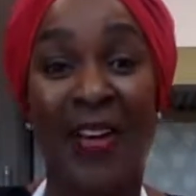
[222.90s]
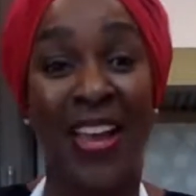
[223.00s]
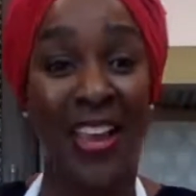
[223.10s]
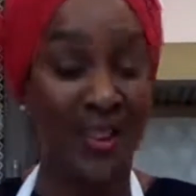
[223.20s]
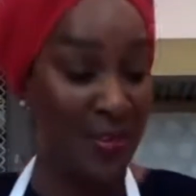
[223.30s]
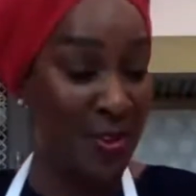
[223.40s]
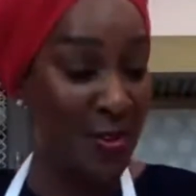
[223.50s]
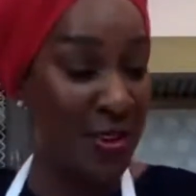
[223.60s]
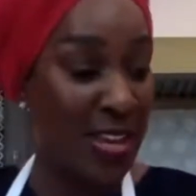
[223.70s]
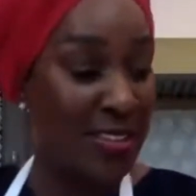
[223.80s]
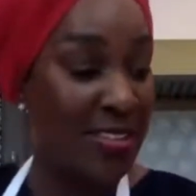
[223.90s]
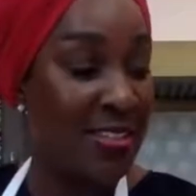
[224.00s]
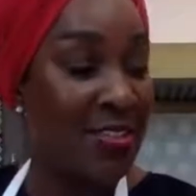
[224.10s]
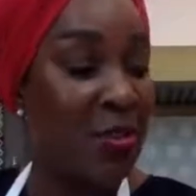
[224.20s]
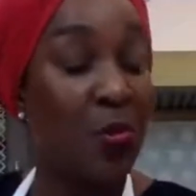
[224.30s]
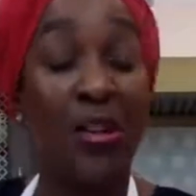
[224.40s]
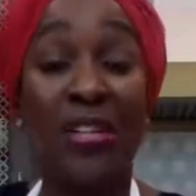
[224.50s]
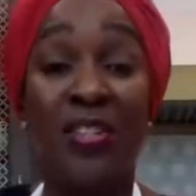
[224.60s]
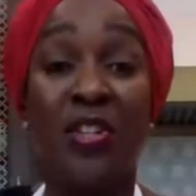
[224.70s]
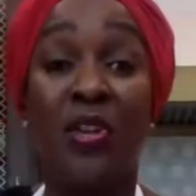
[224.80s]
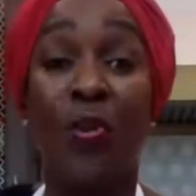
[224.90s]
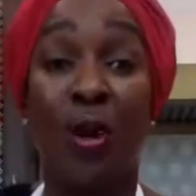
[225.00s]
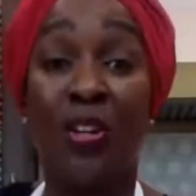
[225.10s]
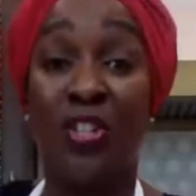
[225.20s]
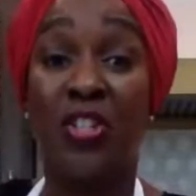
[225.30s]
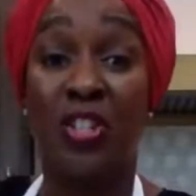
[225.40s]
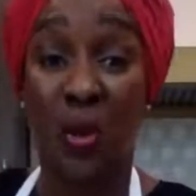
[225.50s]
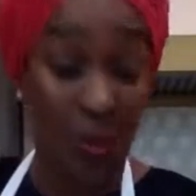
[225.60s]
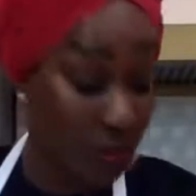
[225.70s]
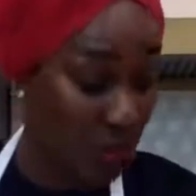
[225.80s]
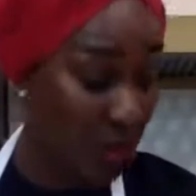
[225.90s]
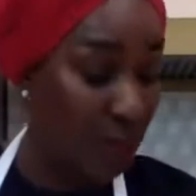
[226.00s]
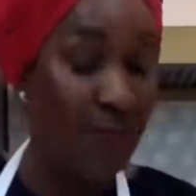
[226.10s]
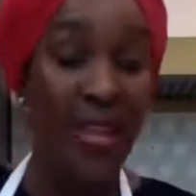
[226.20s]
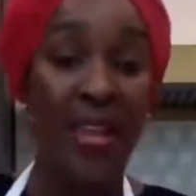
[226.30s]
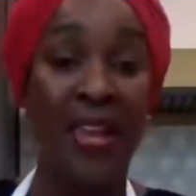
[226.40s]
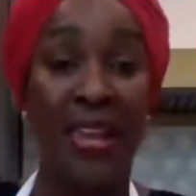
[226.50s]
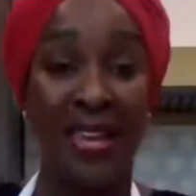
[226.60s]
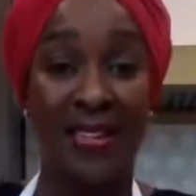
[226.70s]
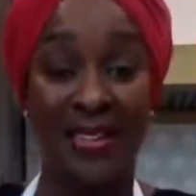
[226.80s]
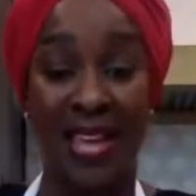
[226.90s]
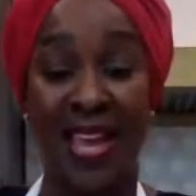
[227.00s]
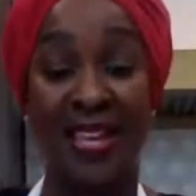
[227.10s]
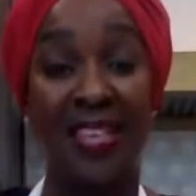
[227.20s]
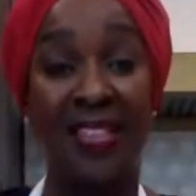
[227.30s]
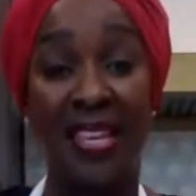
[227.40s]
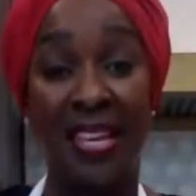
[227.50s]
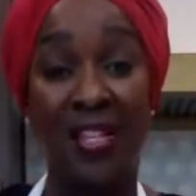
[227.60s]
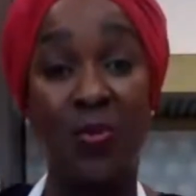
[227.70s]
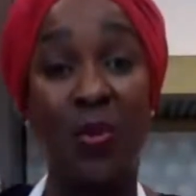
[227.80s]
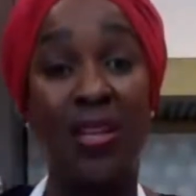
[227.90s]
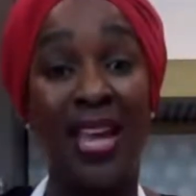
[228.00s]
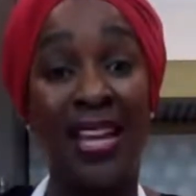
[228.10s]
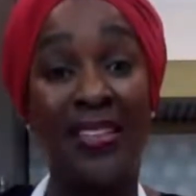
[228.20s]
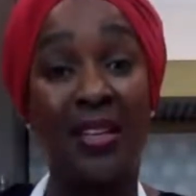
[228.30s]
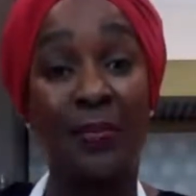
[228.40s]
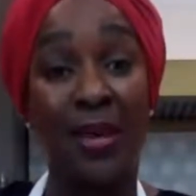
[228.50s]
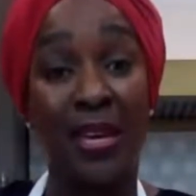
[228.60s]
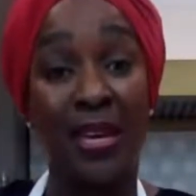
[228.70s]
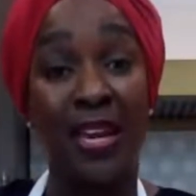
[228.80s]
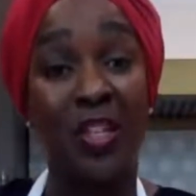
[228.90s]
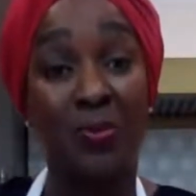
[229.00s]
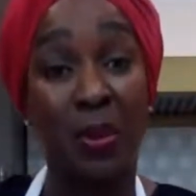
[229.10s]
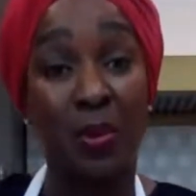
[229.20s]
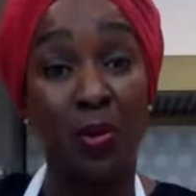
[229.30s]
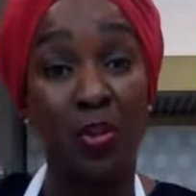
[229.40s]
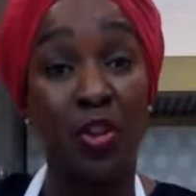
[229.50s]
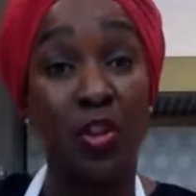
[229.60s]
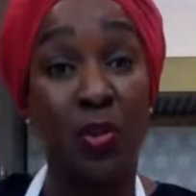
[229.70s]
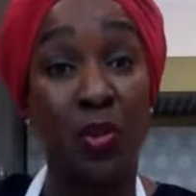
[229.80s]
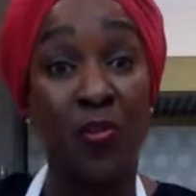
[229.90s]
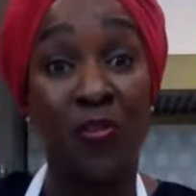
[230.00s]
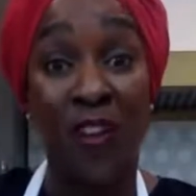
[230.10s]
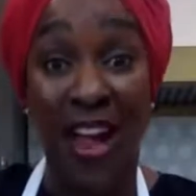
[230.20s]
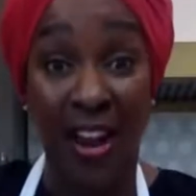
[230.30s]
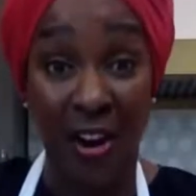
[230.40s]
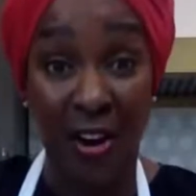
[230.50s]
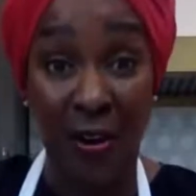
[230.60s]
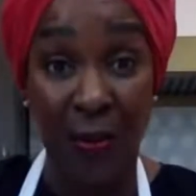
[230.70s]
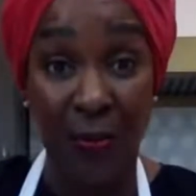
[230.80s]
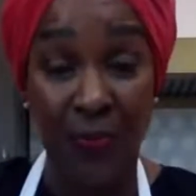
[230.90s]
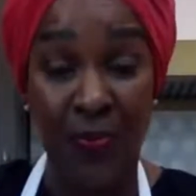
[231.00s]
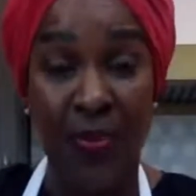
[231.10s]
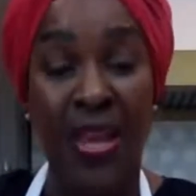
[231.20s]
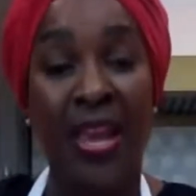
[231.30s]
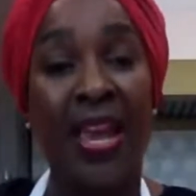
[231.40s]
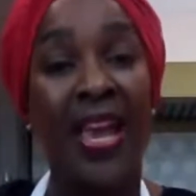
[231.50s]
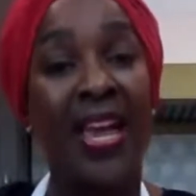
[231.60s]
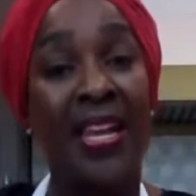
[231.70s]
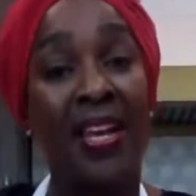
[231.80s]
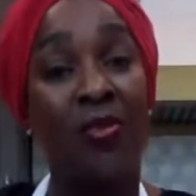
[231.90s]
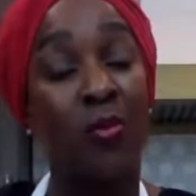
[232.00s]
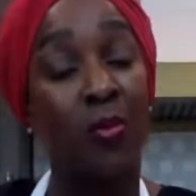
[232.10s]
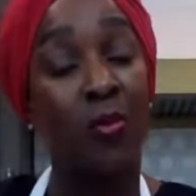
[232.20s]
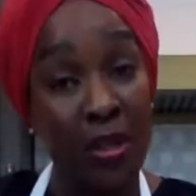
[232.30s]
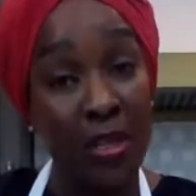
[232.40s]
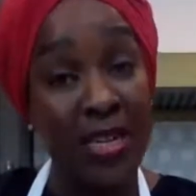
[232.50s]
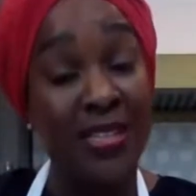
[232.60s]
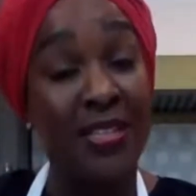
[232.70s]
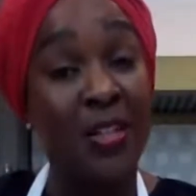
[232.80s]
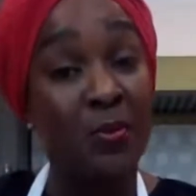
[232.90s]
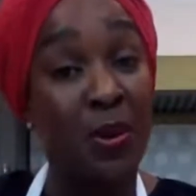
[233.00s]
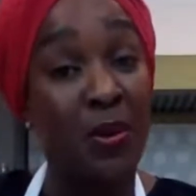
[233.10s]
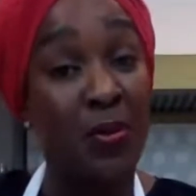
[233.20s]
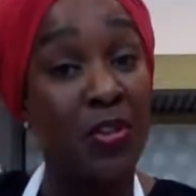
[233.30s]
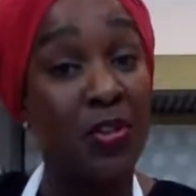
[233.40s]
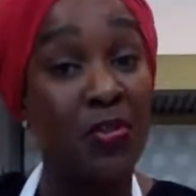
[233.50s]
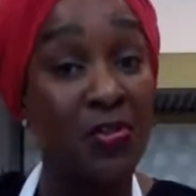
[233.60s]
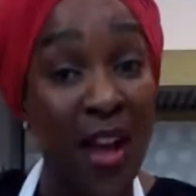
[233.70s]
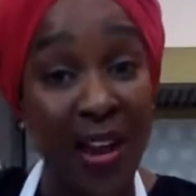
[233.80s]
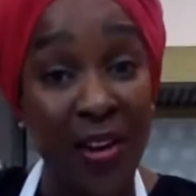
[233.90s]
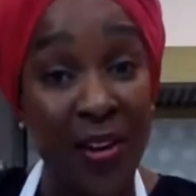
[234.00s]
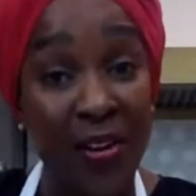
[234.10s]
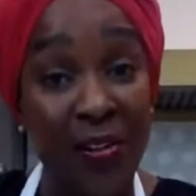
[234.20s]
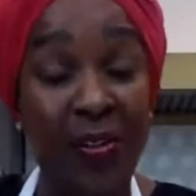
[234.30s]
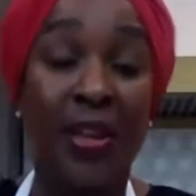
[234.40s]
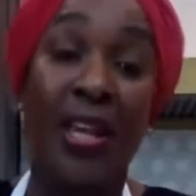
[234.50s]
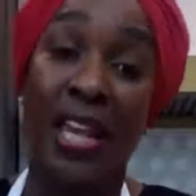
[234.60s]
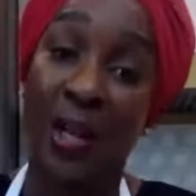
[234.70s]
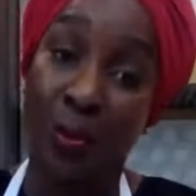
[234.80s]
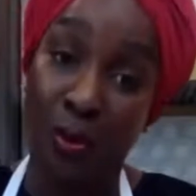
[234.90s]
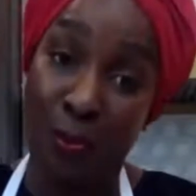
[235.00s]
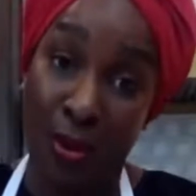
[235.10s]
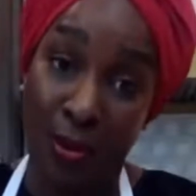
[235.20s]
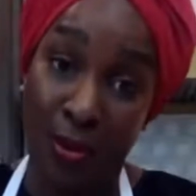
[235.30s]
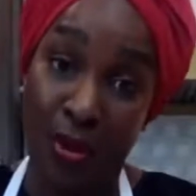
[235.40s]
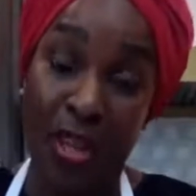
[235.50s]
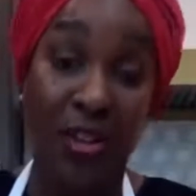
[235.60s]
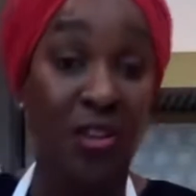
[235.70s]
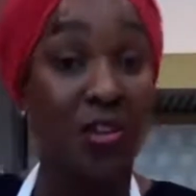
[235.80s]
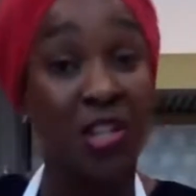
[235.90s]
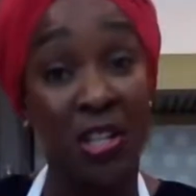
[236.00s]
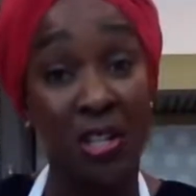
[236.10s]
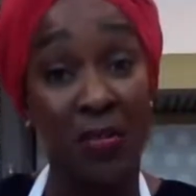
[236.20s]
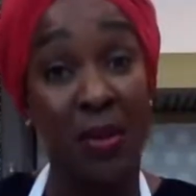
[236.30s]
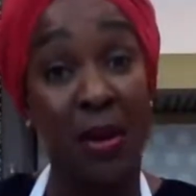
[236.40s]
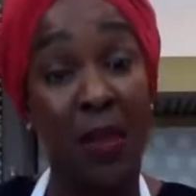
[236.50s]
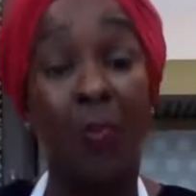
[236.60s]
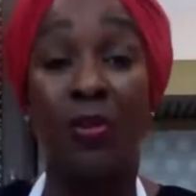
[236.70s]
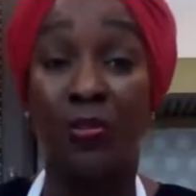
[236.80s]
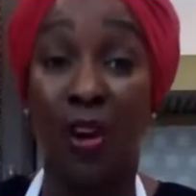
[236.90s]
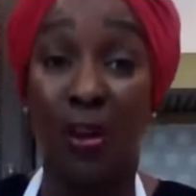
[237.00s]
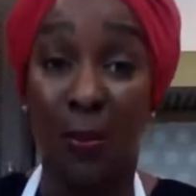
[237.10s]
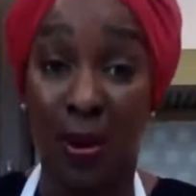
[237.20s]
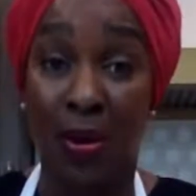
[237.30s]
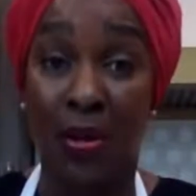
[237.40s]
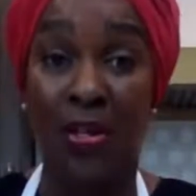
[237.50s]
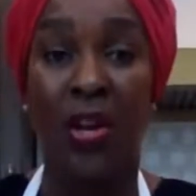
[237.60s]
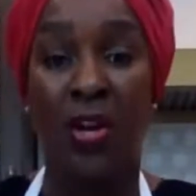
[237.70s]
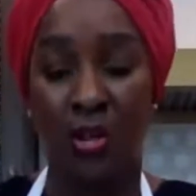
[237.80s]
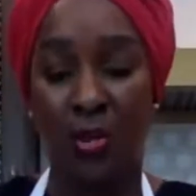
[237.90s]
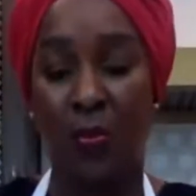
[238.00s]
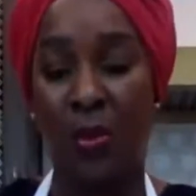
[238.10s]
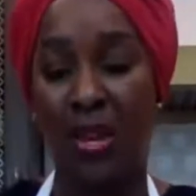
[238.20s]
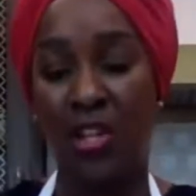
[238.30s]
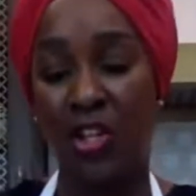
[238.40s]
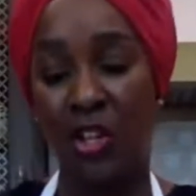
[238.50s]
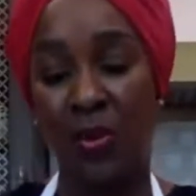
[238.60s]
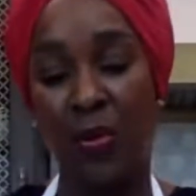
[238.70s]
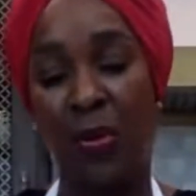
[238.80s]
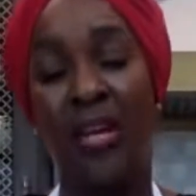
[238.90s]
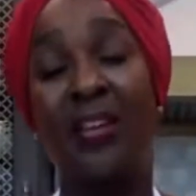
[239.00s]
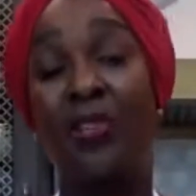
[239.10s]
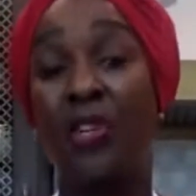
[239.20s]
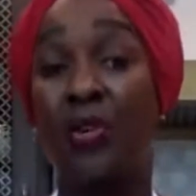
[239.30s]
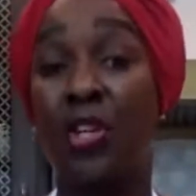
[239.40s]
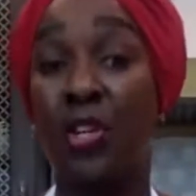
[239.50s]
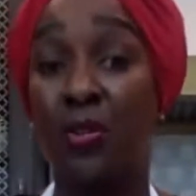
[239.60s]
Okay, no guesses. The reason you want to soak them is that these will likely be exposed to fire. And if wood is exposed to fire, it will burn and your shish kebab will fall apart. So make sure if you're